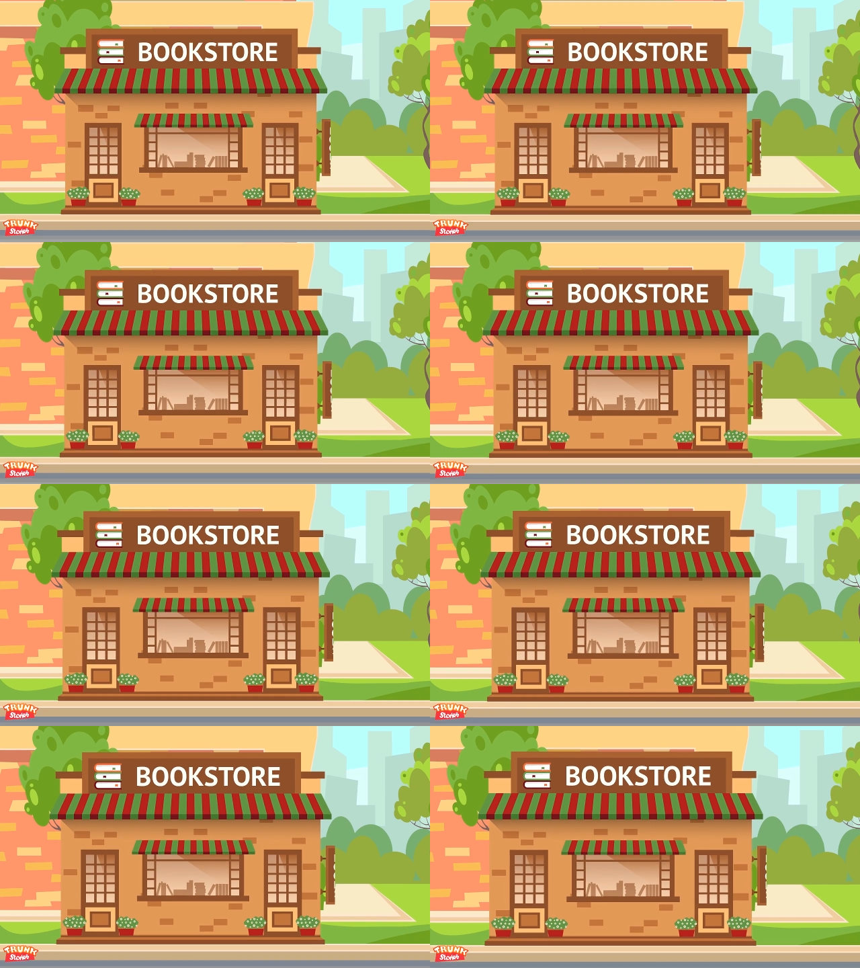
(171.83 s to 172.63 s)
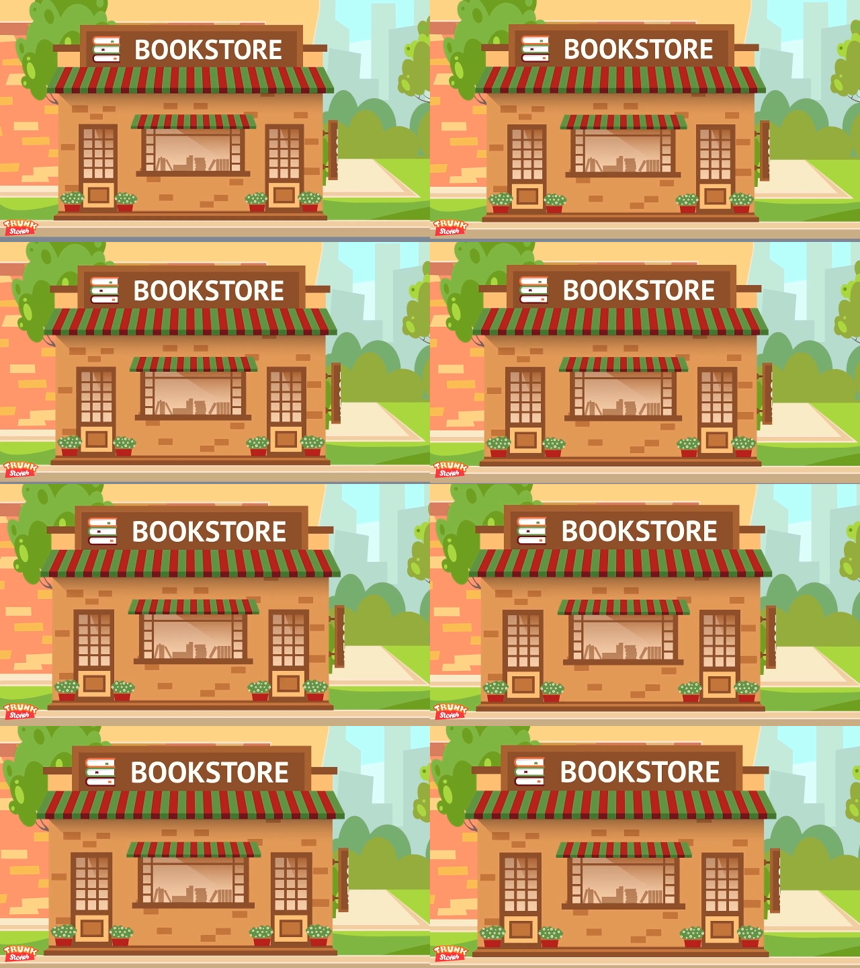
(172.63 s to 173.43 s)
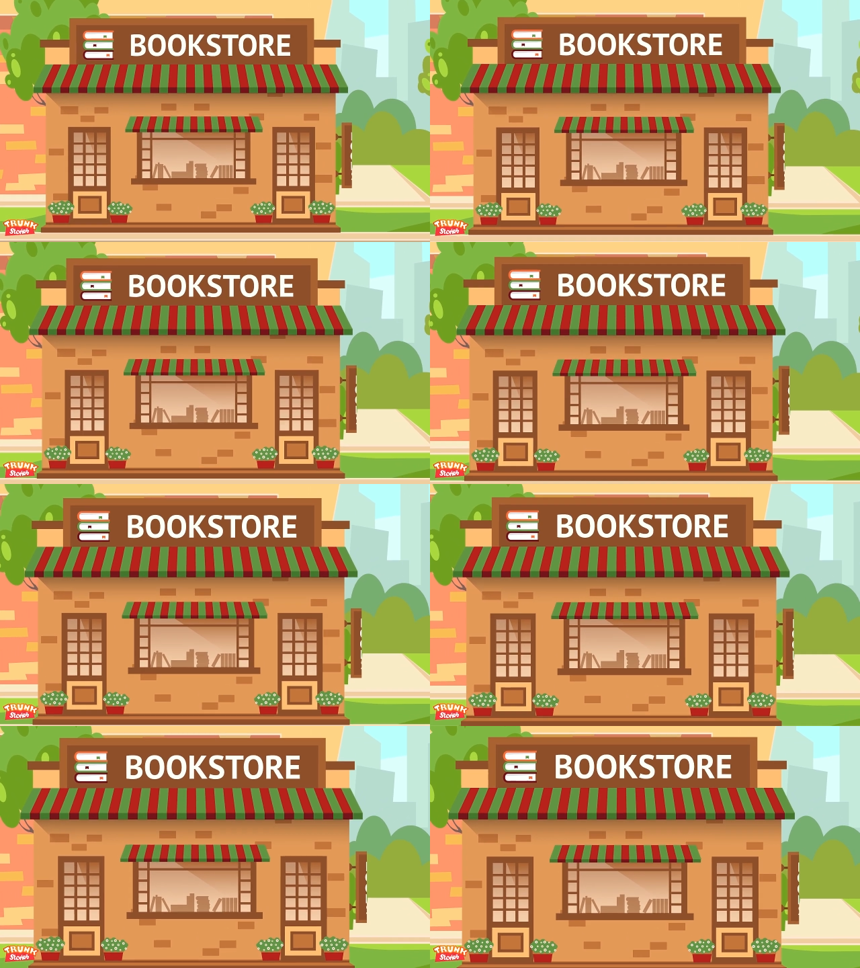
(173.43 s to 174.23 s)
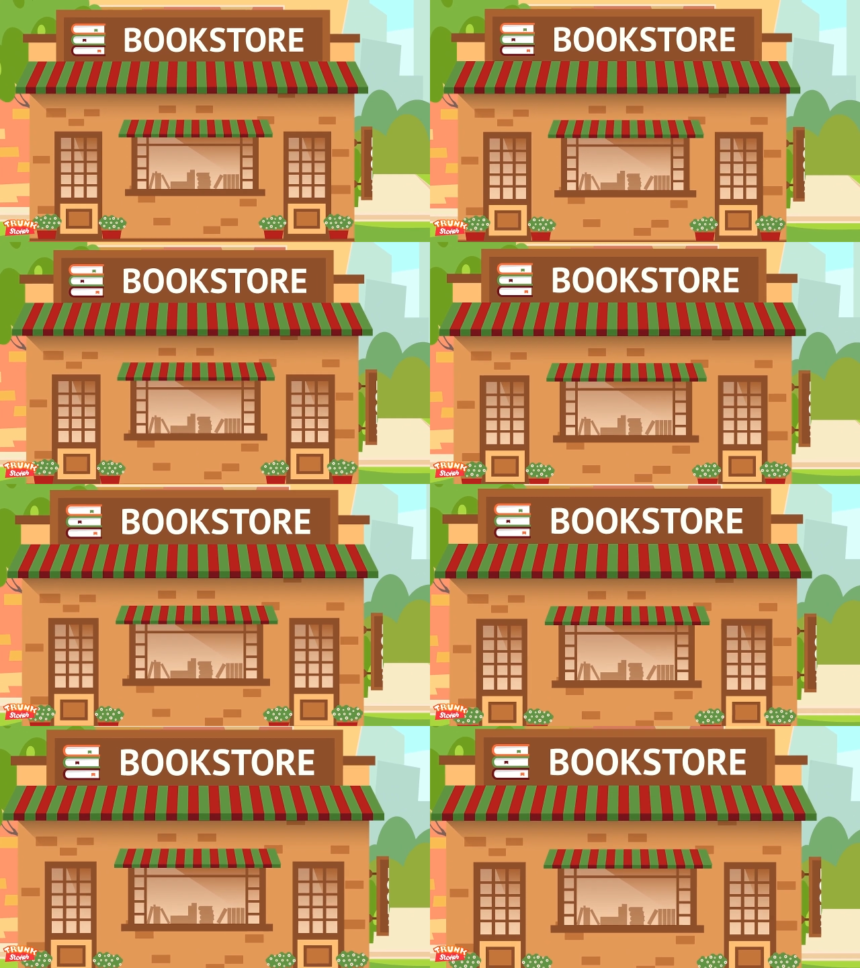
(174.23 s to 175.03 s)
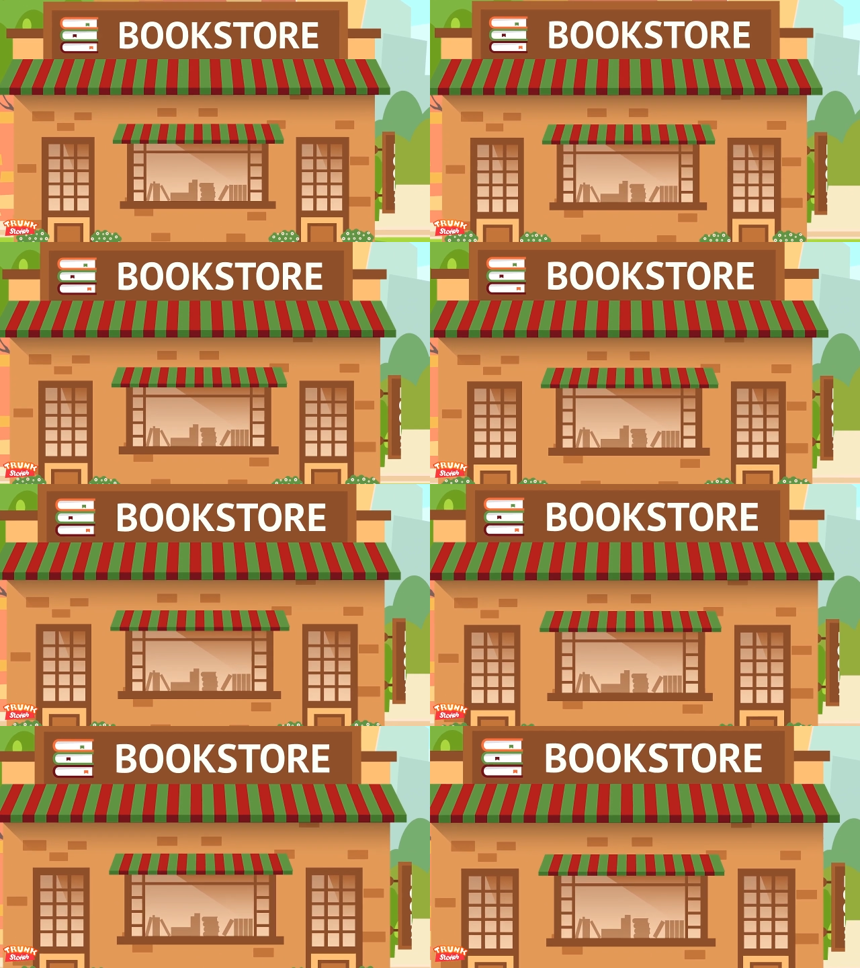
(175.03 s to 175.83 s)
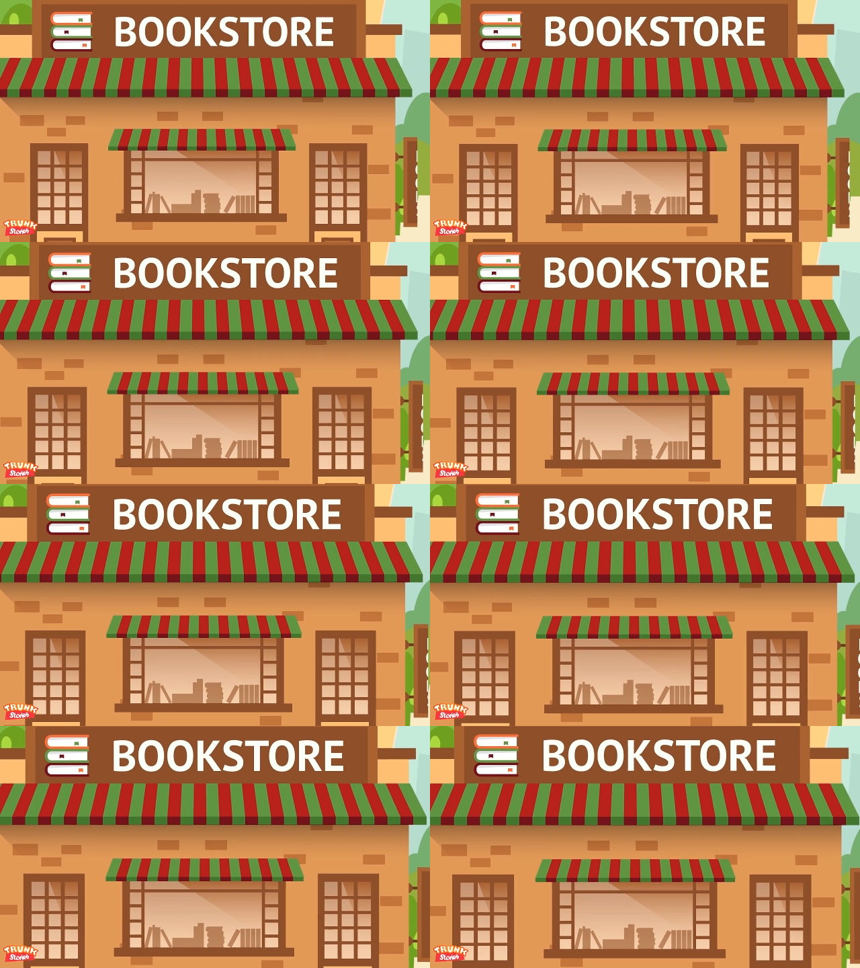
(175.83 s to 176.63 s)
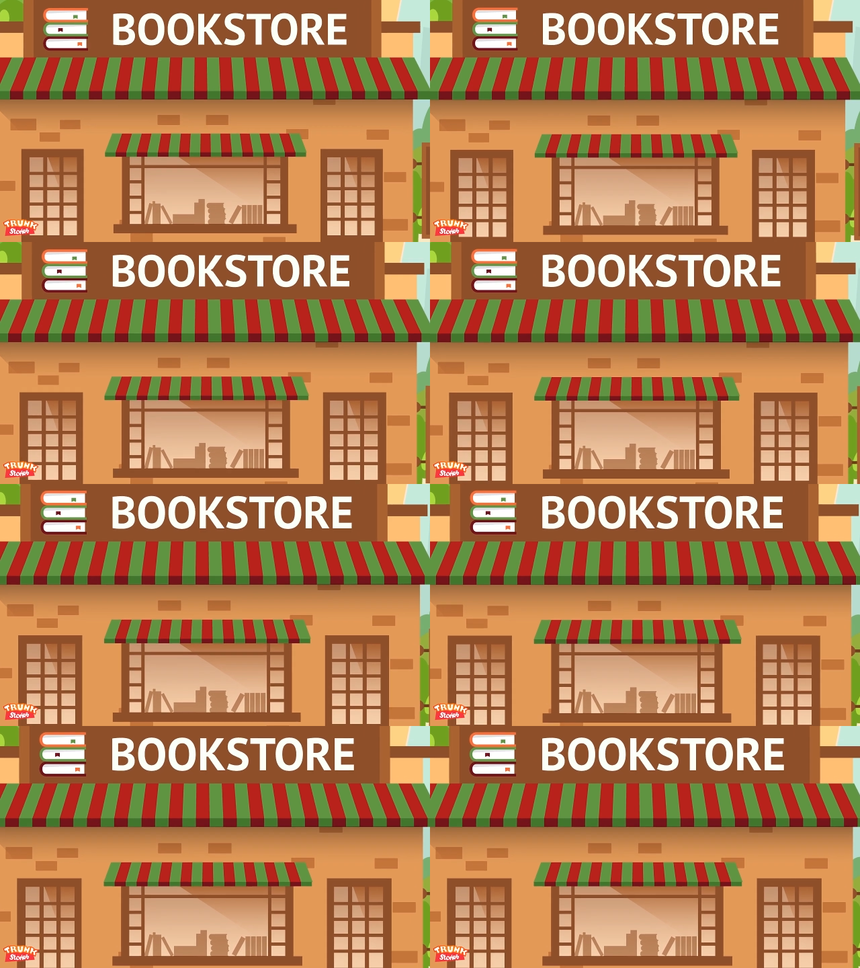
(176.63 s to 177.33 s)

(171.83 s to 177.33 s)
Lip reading: No face is visible, so there are no lips to read.